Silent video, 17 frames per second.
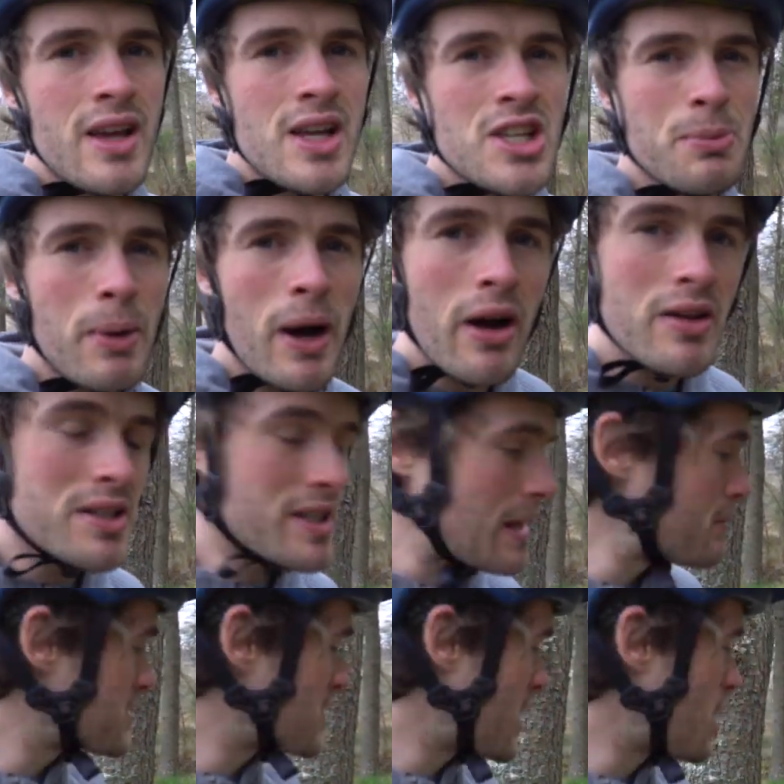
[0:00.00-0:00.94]
So bar and
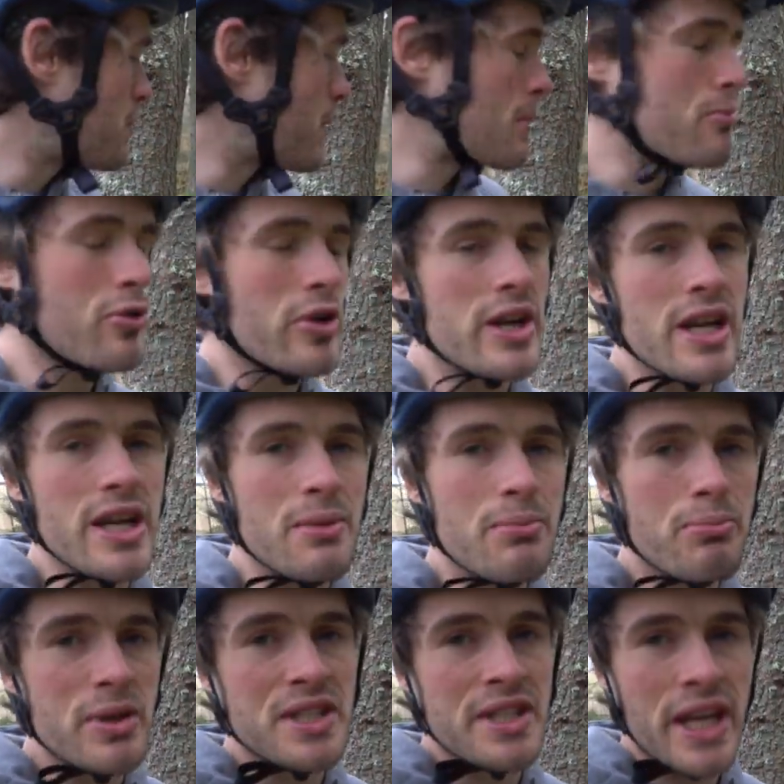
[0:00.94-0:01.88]
stem setup, I'm pretty
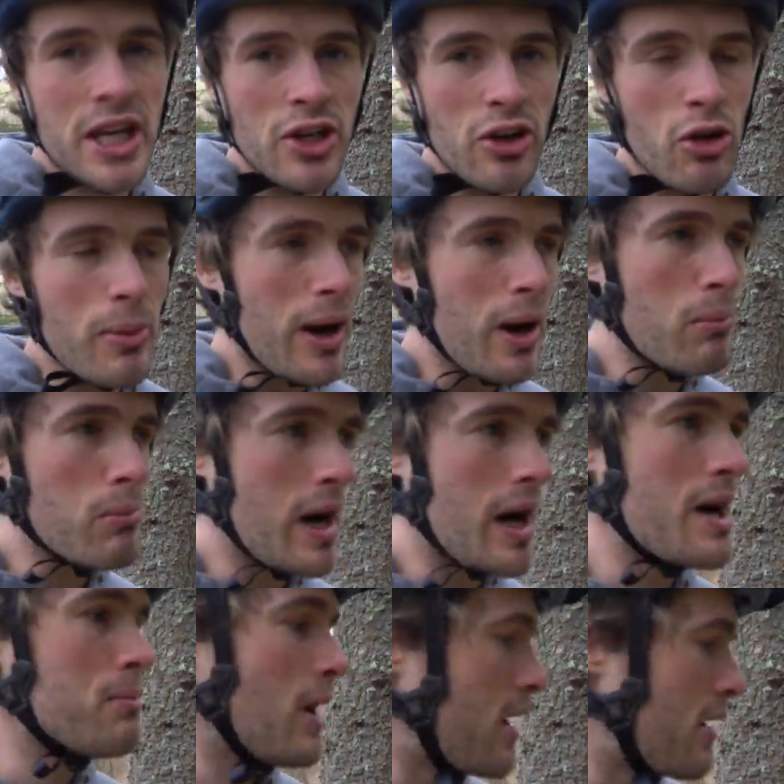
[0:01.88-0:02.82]
particular about
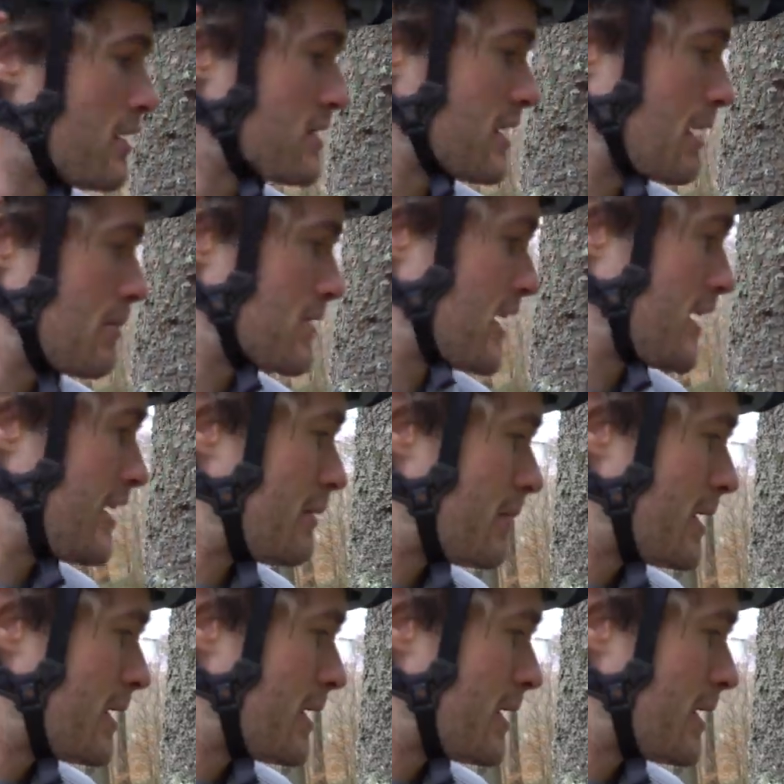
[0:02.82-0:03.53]
my bar and stem setup.